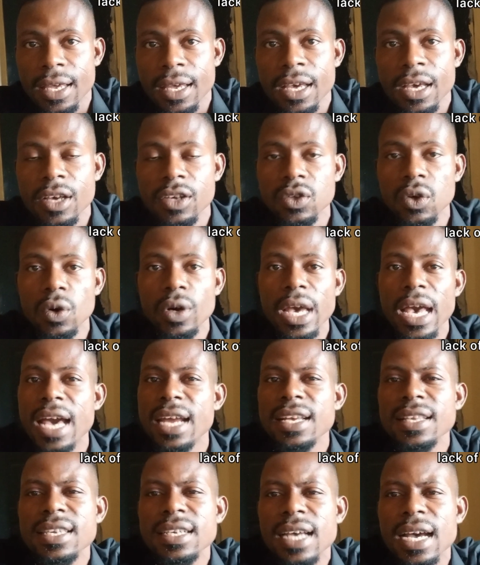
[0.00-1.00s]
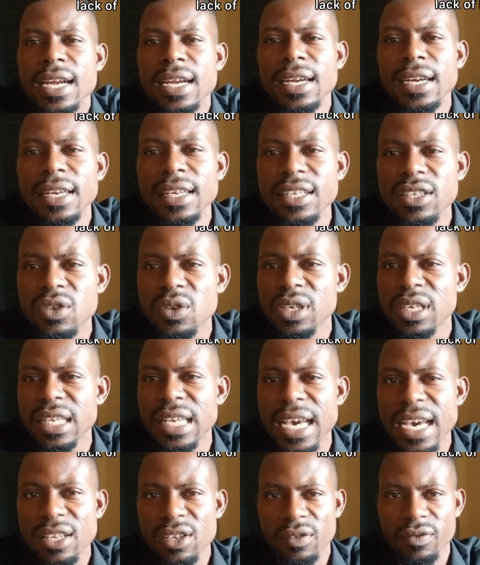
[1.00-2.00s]
So anything can lead to the
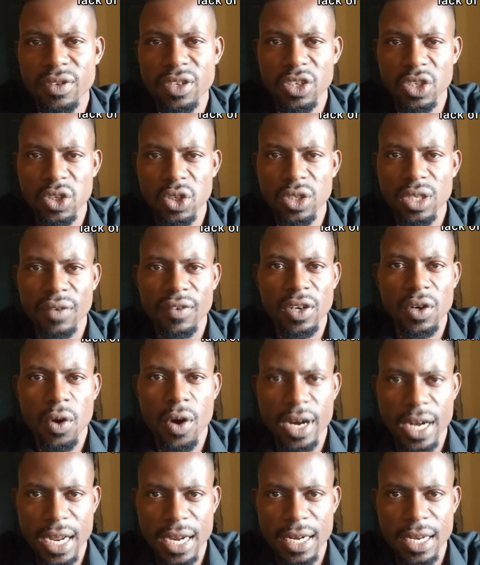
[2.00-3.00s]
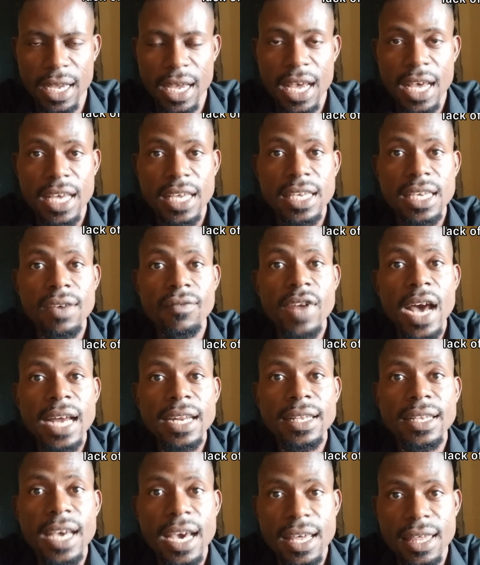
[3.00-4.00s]
death of tissues of an organ. If that
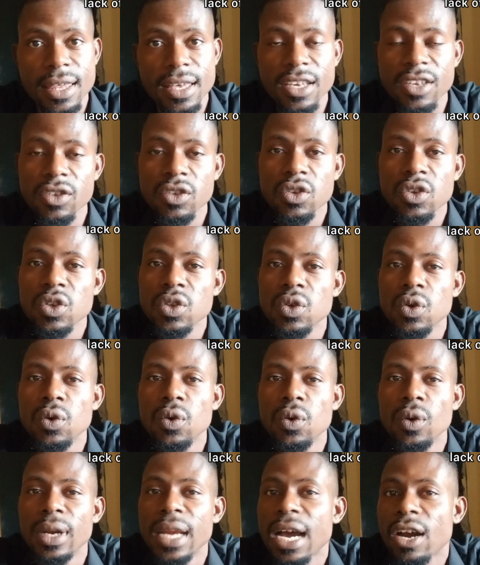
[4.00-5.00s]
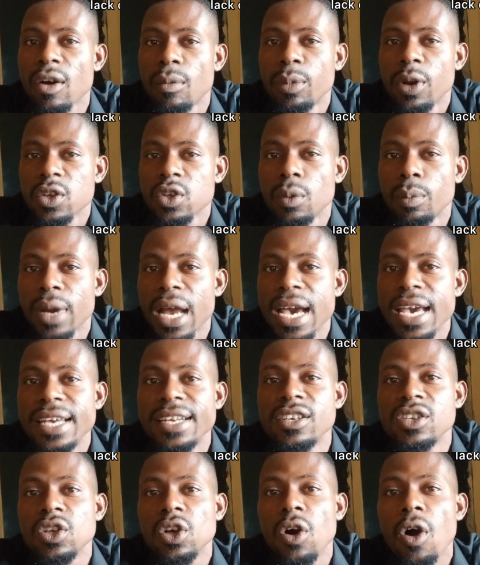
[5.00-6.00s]
death is due to lack of blood supply, it is
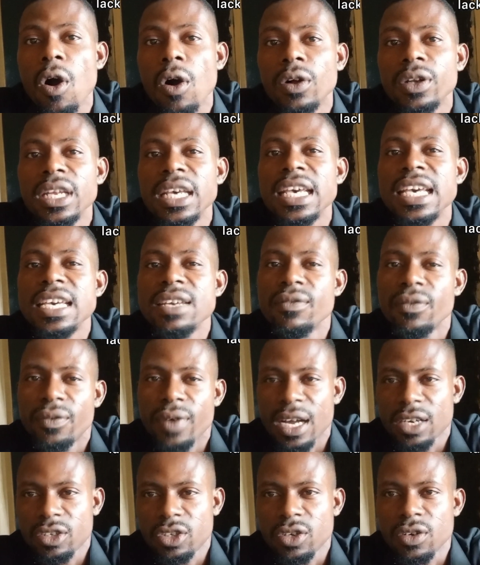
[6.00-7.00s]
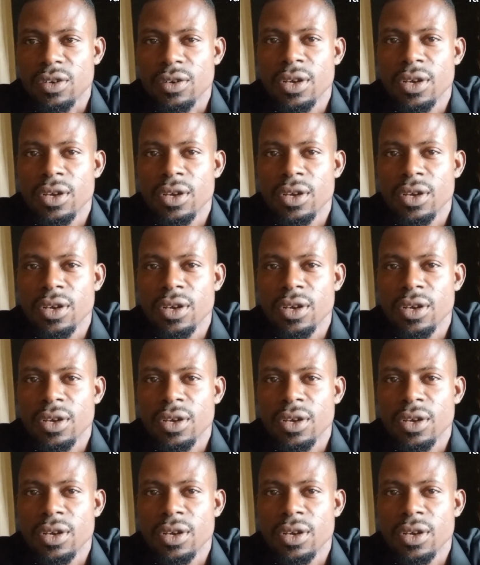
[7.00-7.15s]
called infarction.